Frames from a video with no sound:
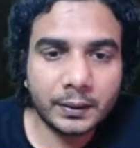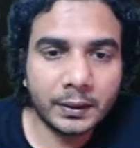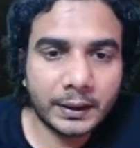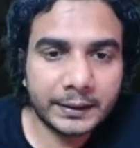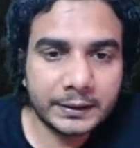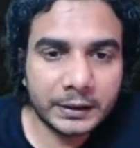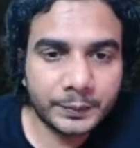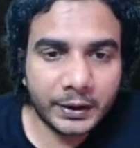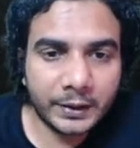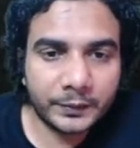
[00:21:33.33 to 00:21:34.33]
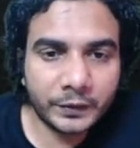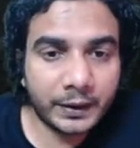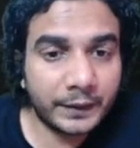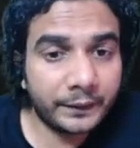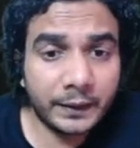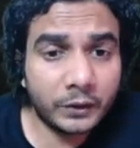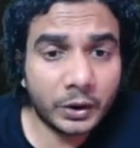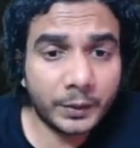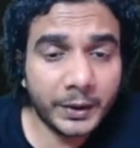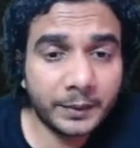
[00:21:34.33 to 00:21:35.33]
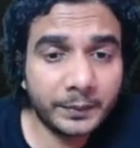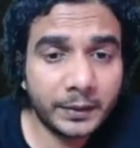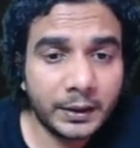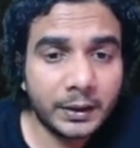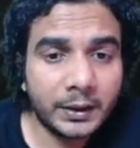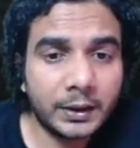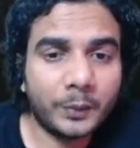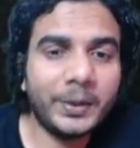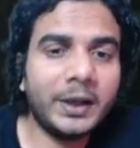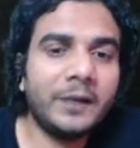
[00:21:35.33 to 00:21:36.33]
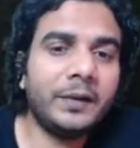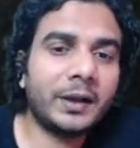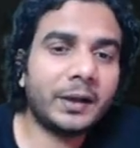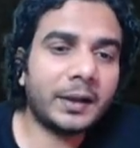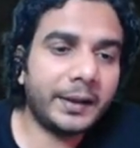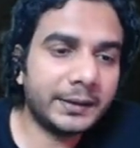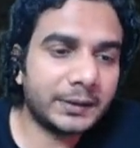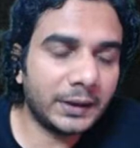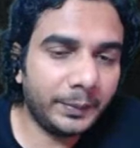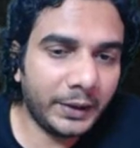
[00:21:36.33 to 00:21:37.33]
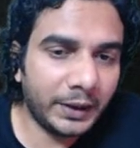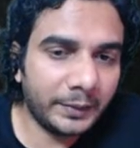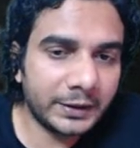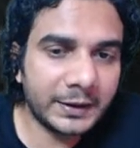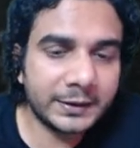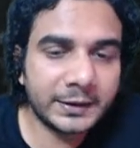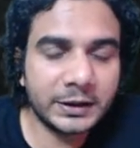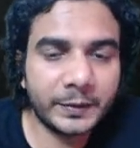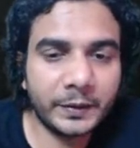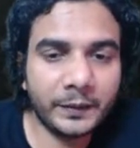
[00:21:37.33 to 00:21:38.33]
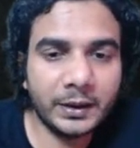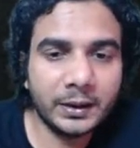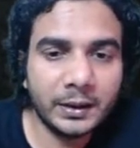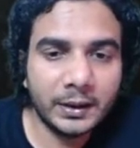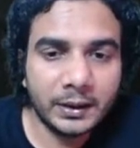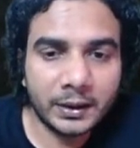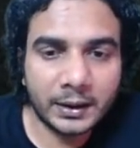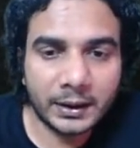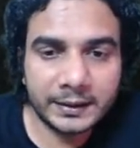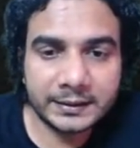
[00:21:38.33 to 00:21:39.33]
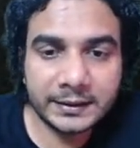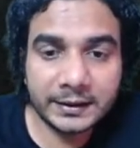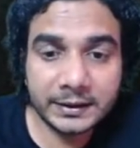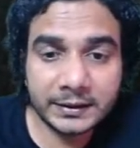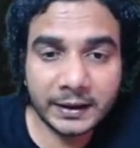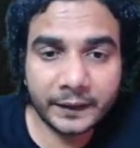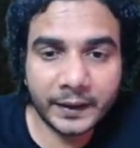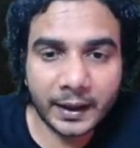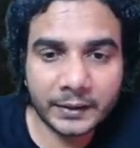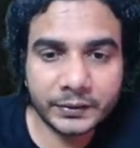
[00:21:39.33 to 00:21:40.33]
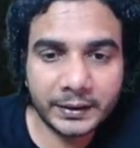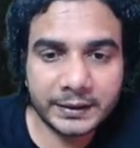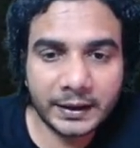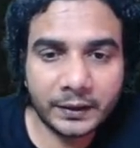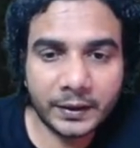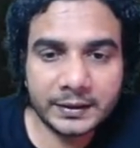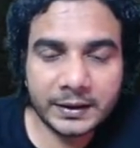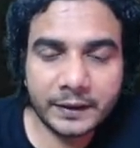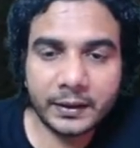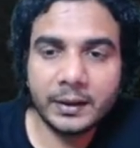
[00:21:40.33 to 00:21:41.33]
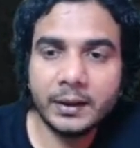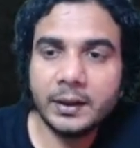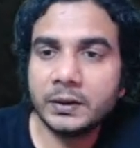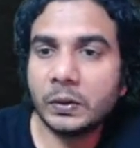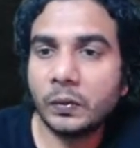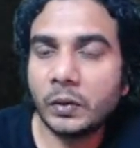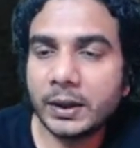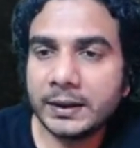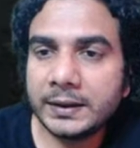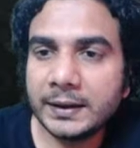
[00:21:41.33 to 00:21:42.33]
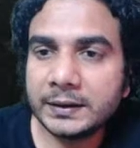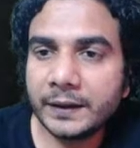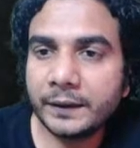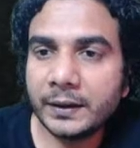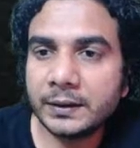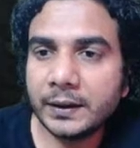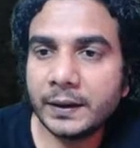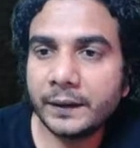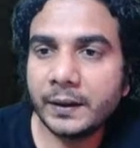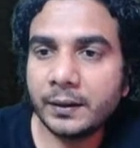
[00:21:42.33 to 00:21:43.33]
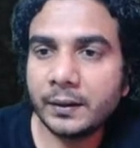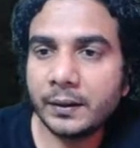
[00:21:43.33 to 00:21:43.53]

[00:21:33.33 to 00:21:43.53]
And this is PM. So we have got PM. Now PM we can write easily. PM is distance between this is given actually. Z1 is given. So what are the things given? Given